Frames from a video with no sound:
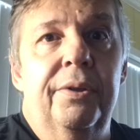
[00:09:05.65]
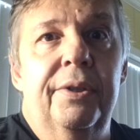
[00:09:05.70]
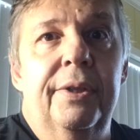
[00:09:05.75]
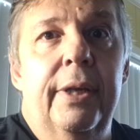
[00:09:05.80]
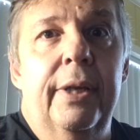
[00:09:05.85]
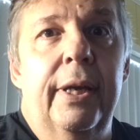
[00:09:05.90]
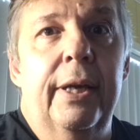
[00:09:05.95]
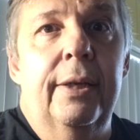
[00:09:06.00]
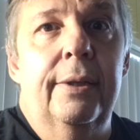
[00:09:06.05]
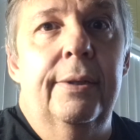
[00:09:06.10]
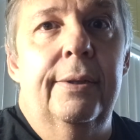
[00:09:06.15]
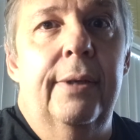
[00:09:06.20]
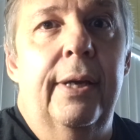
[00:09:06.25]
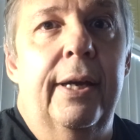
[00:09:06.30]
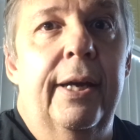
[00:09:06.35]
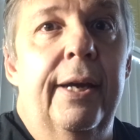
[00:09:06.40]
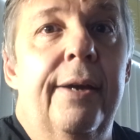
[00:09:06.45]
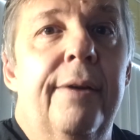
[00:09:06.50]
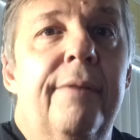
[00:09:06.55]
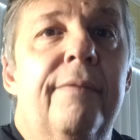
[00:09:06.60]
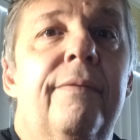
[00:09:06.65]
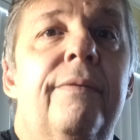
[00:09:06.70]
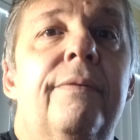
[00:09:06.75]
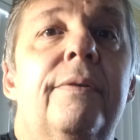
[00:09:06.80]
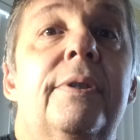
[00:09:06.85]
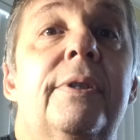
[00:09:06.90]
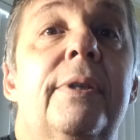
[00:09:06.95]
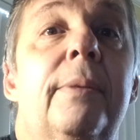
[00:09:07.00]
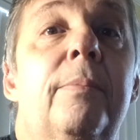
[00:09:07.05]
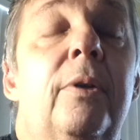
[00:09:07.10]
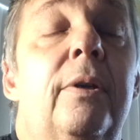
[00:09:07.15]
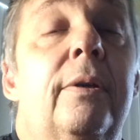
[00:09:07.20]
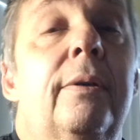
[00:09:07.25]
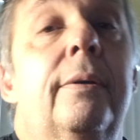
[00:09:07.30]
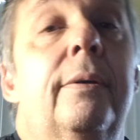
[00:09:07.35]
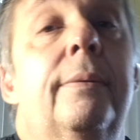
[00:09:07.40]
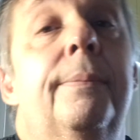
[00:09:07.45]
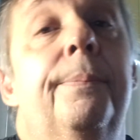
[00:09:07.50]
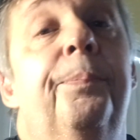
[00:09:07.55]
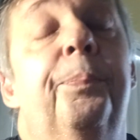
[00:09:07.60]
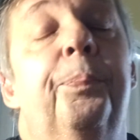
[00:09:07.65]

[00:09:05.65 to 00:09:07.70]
states have similar